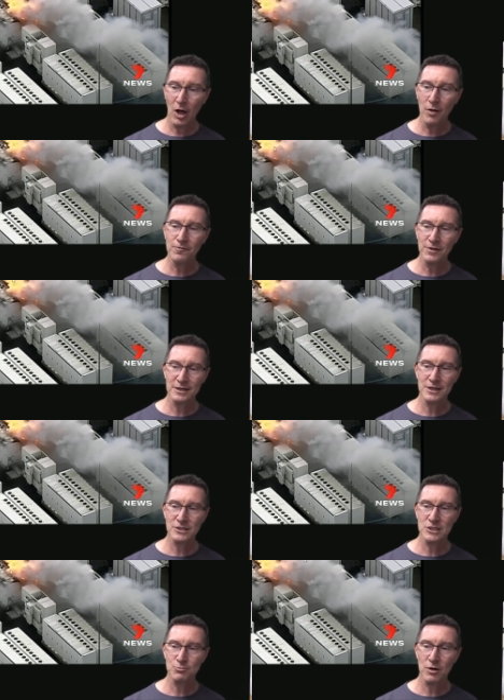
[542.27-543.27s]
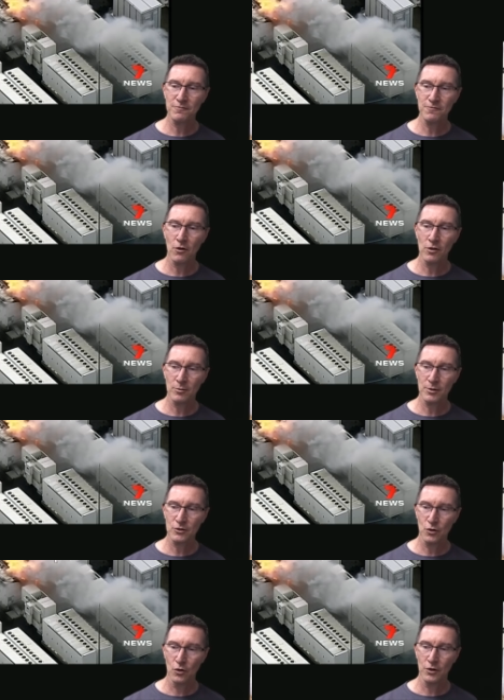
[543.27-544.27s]
Hopefully it doesn't spread further, but
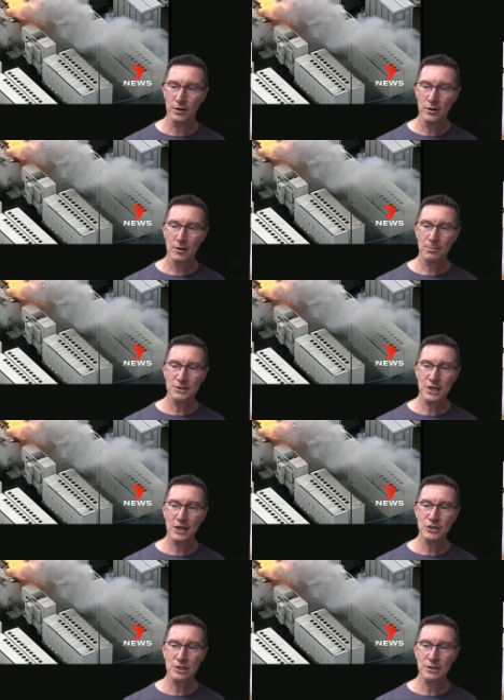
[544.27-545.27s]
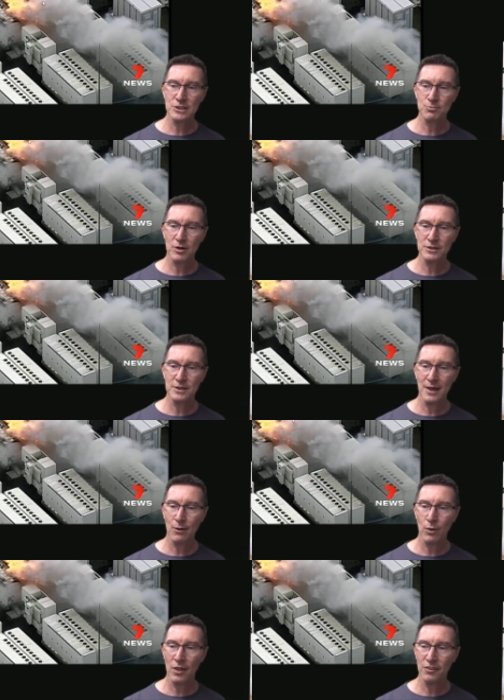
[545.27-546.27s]
it could potentially spread to
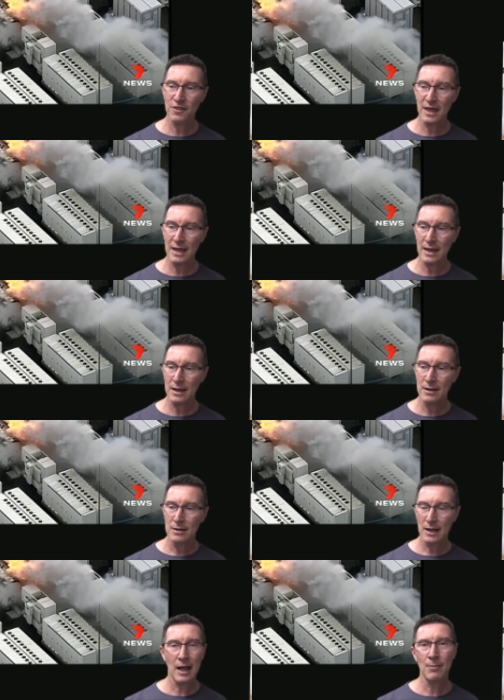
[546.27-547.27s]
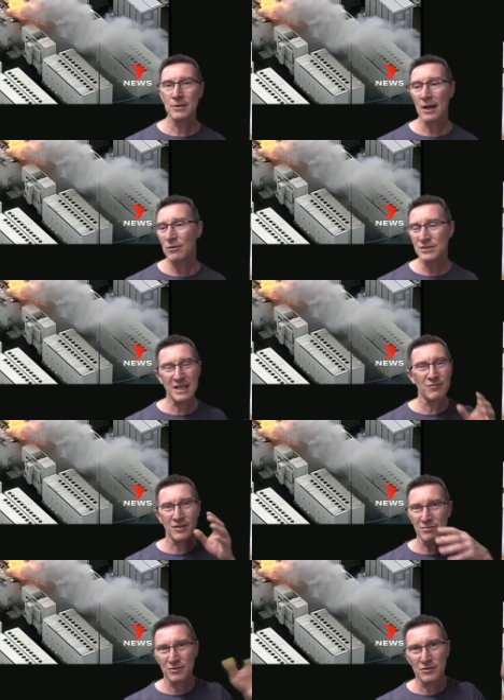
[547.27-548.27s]
that one there. Um, you know, it's
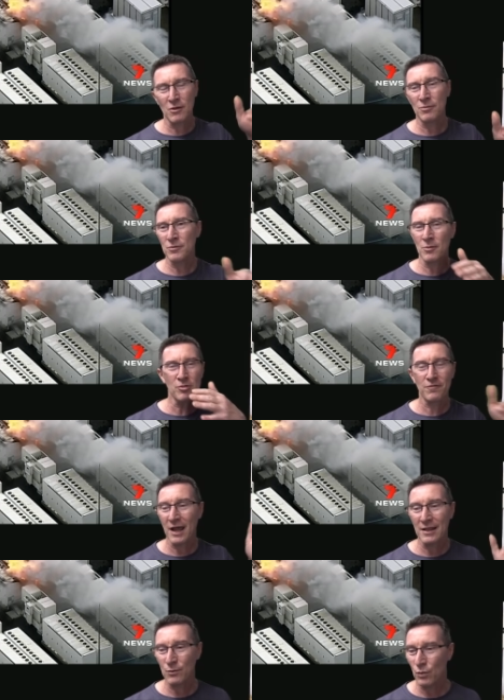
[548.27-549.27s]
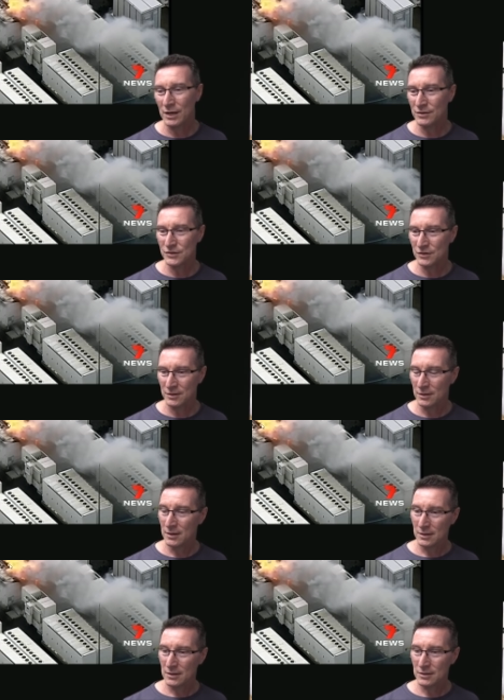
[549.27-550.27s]
given the, the prevailing winds and
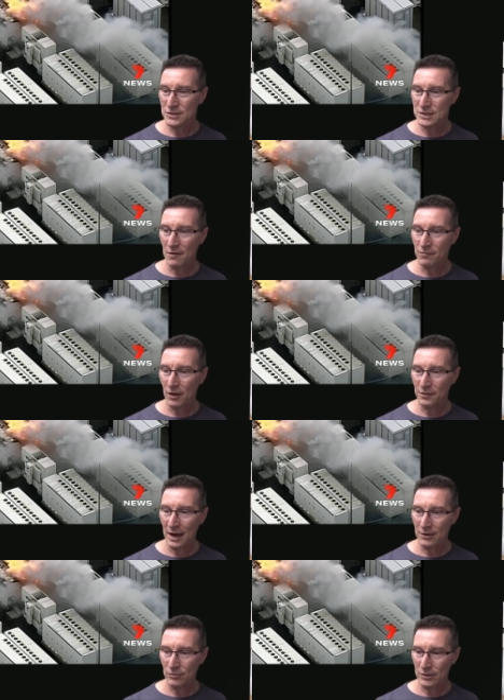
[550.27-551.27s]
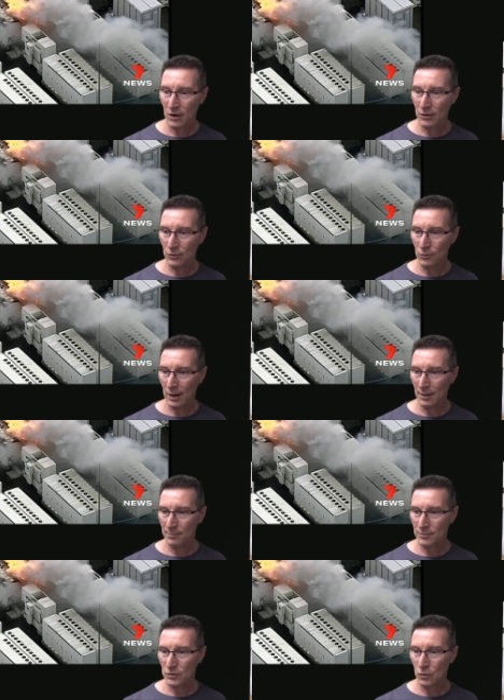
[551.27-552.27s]
uh, stuff like that are going to
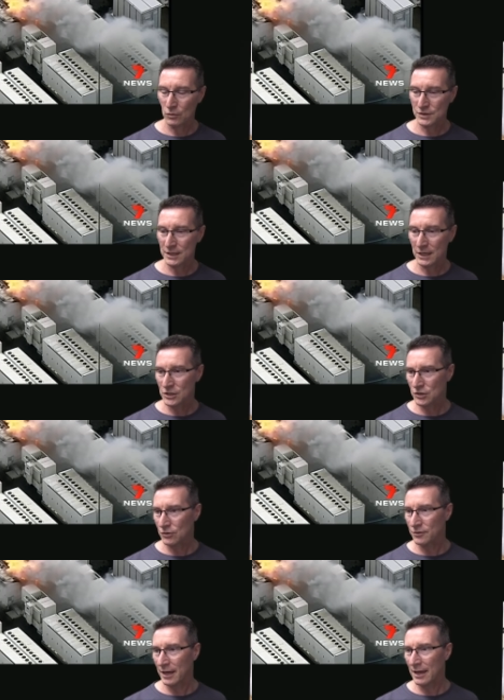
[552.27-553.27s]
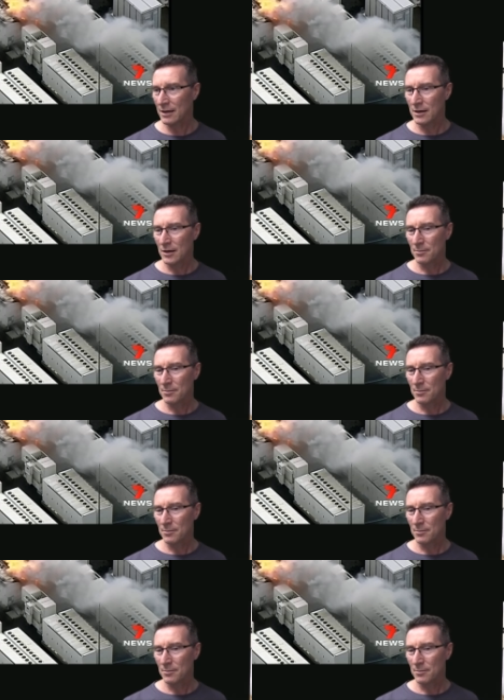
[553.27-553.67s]
um, cause the issue there.